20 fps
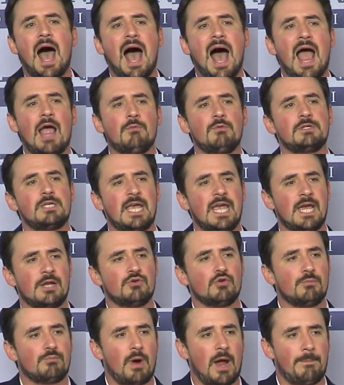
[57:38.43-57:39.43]
I was
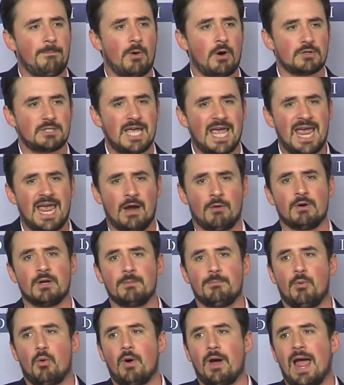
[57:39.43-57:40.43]
Andrew Breitbart's
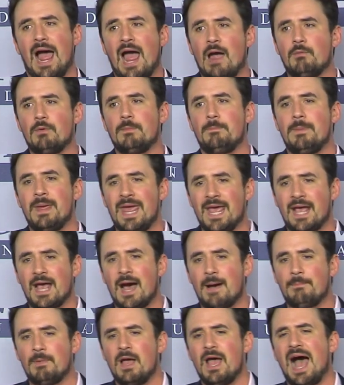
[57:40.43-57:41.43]
errand boy. I would pick
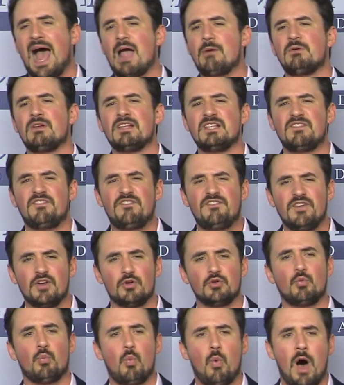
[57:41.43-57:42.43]
up, I
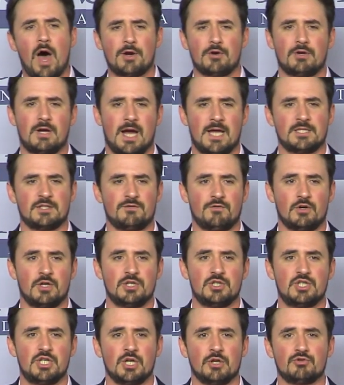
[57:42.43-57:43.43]
filled water guns for
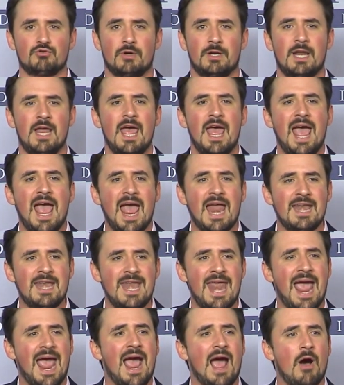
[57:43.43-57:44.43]
his children. And
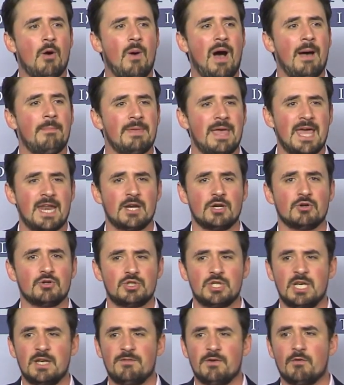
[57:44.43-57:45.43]
now I'm the editor in
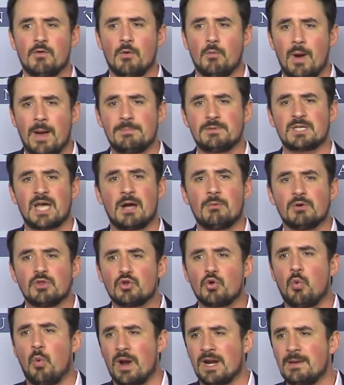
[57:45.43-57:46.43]
chief of a website with
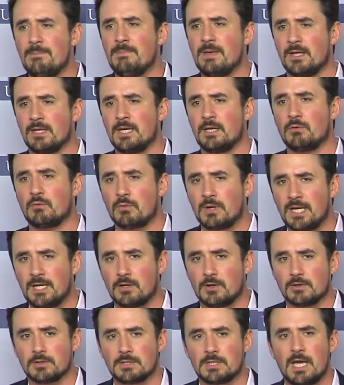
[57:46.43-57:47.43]
20 million
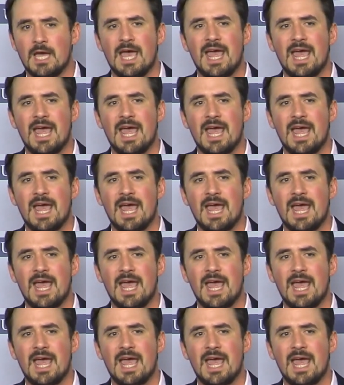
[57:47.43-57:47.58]
readers.